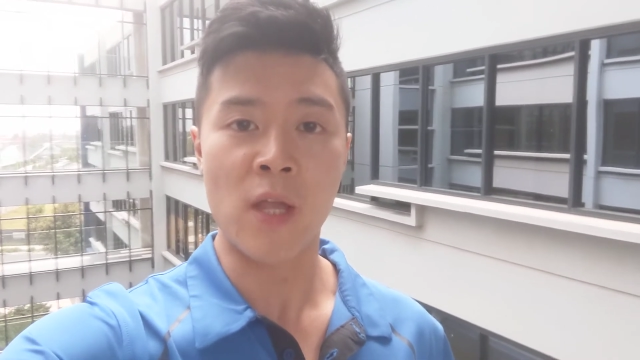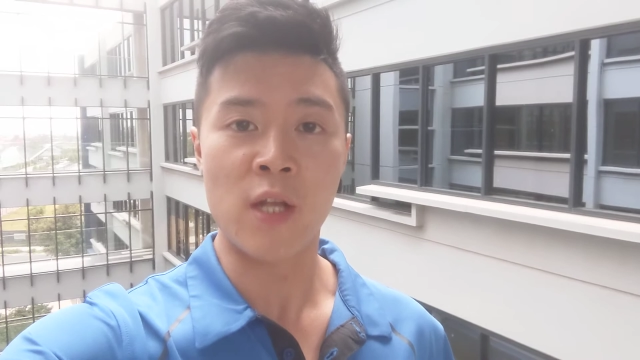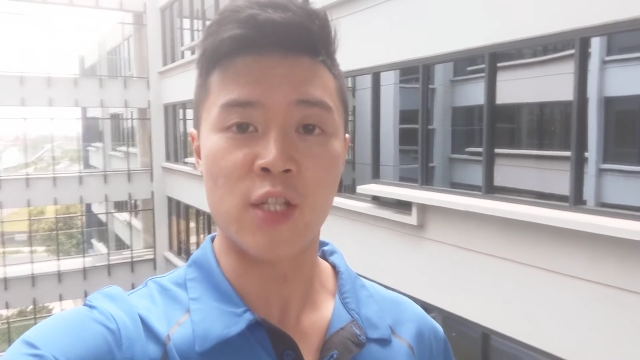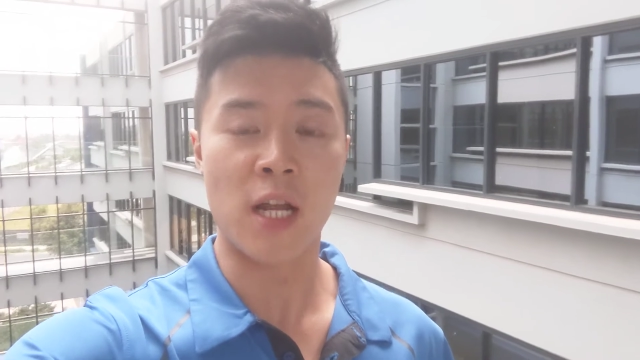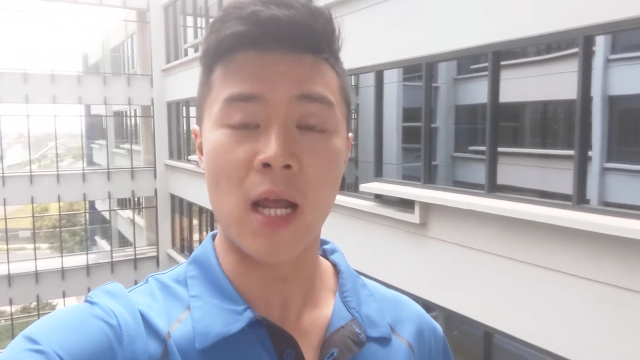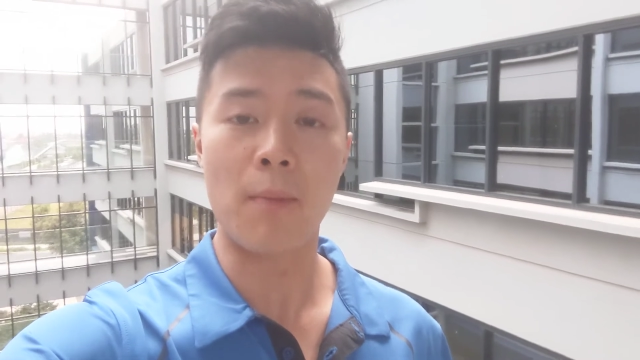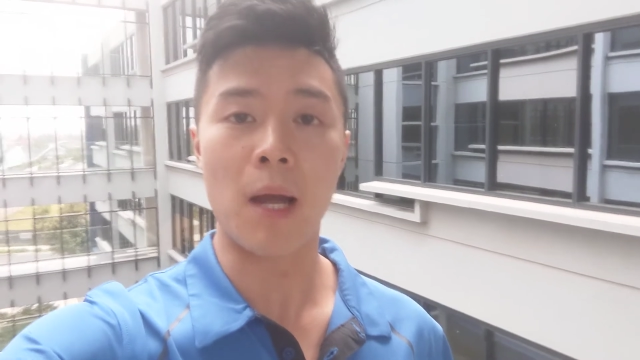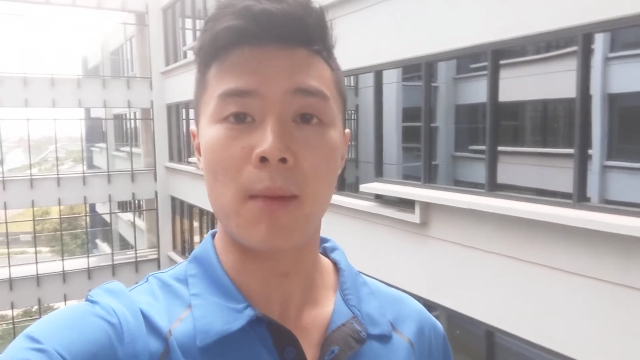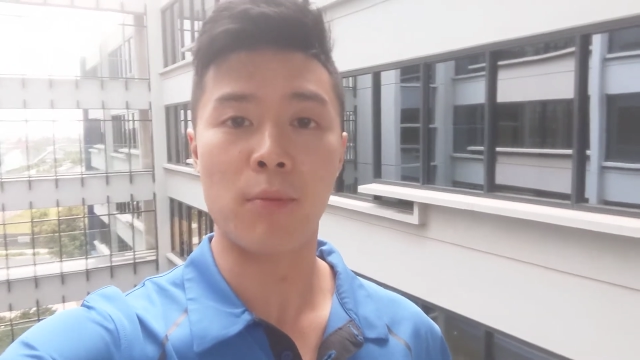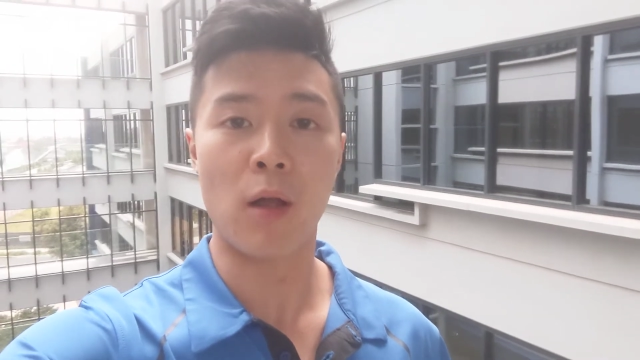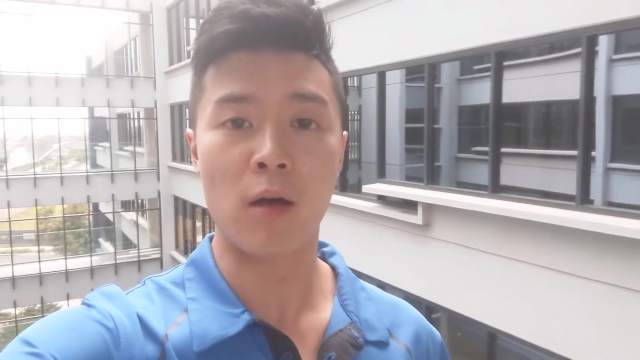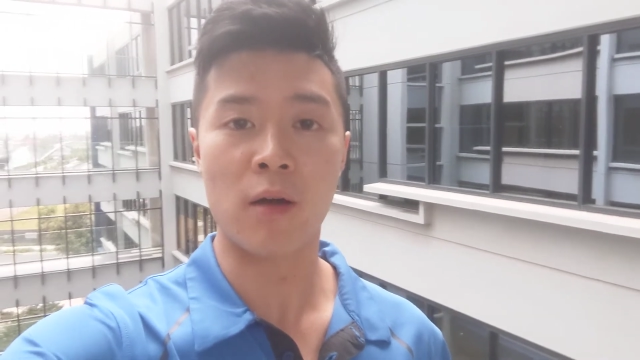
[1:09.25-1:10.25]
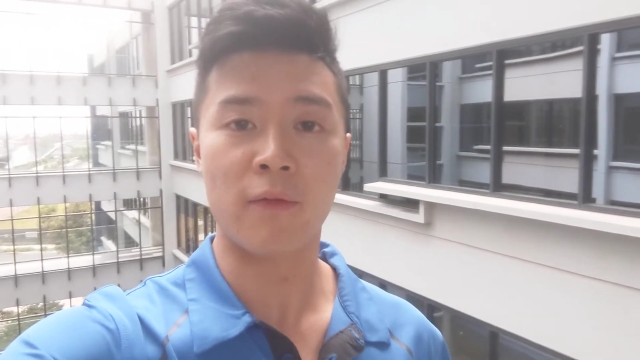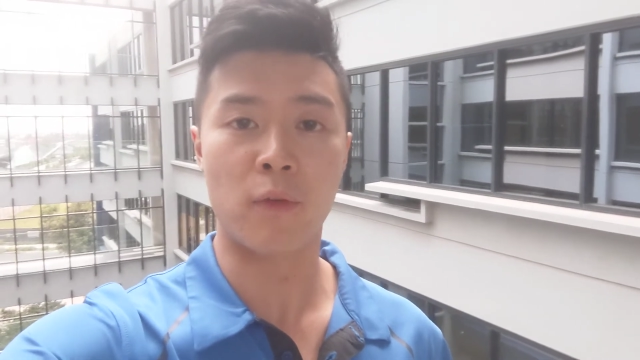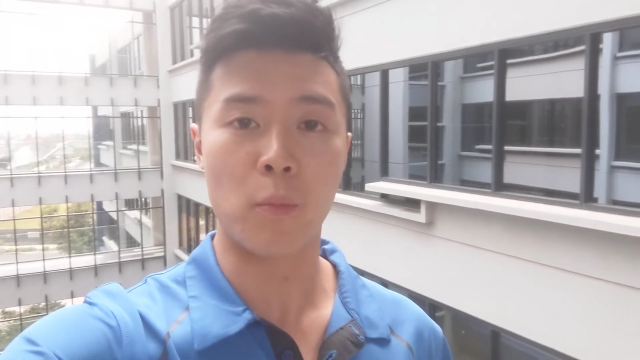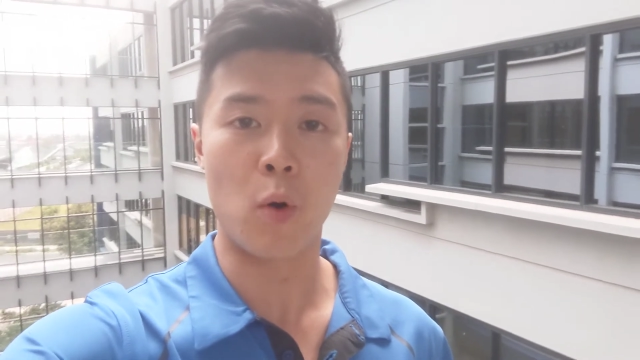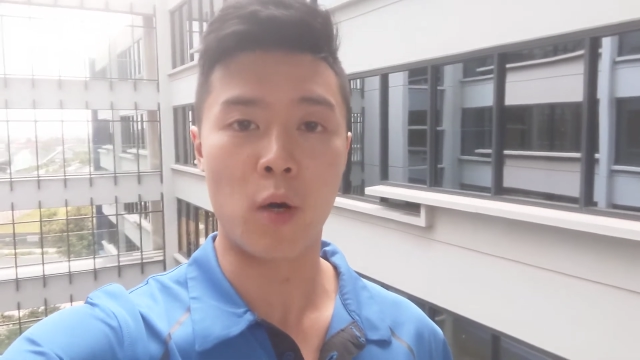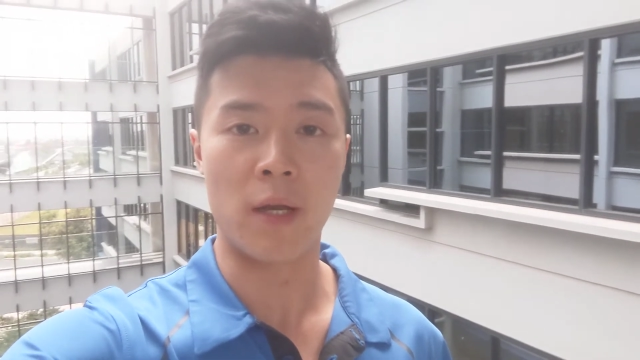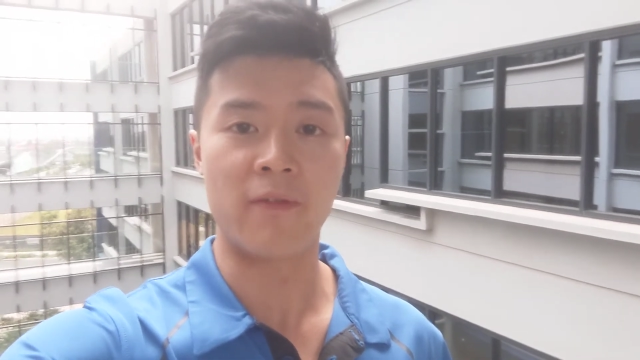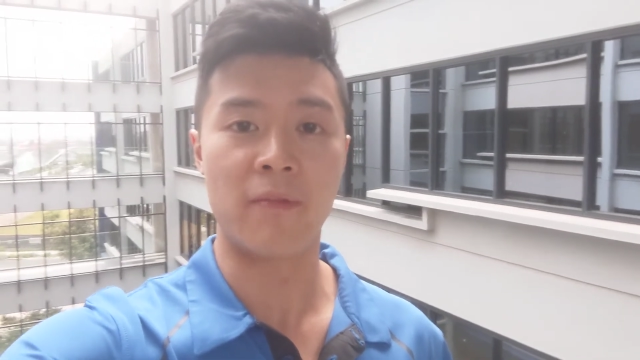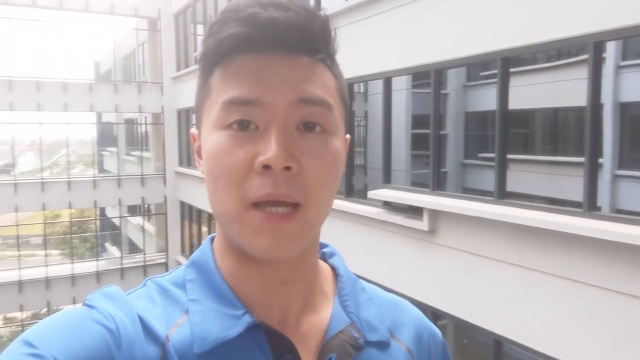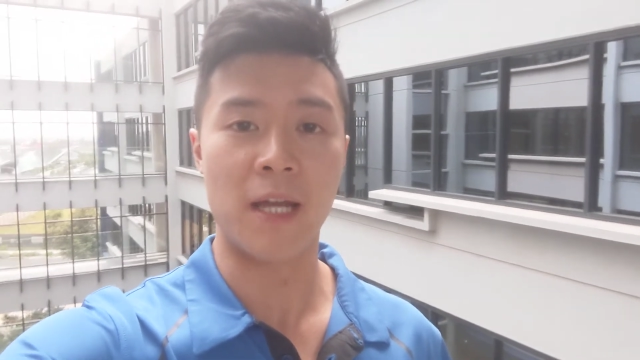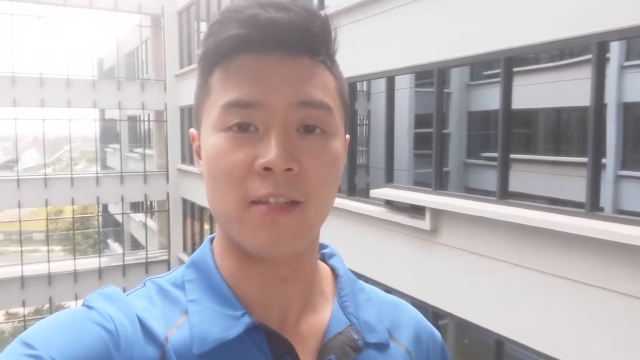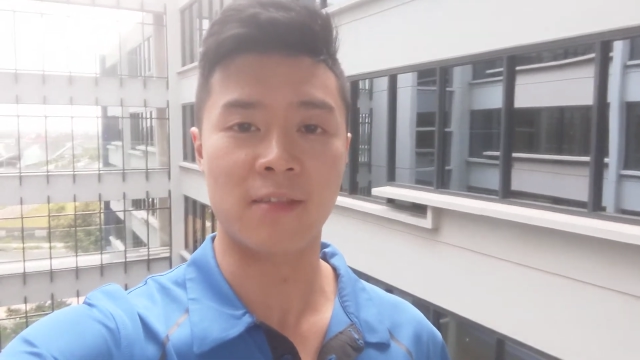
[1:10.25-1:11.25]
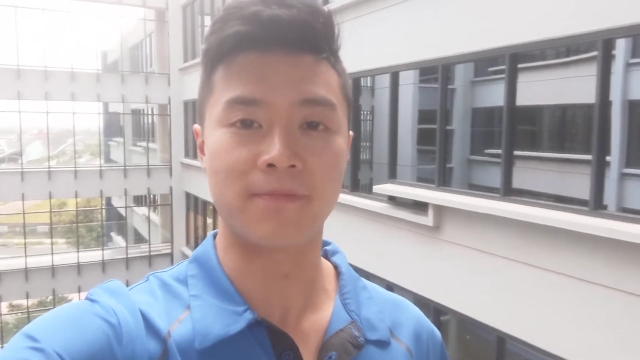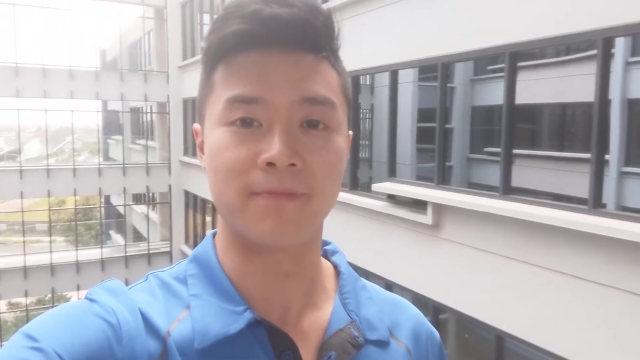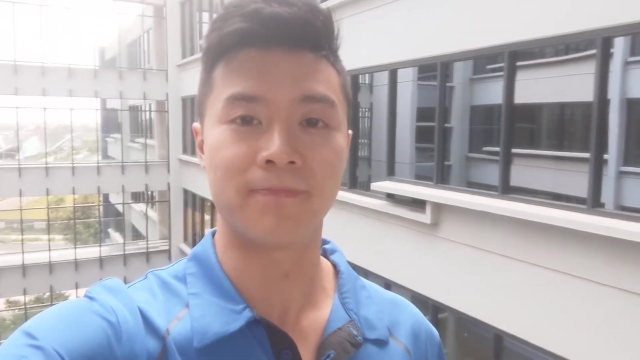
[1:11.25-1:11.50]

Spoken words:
check out my blog for more information.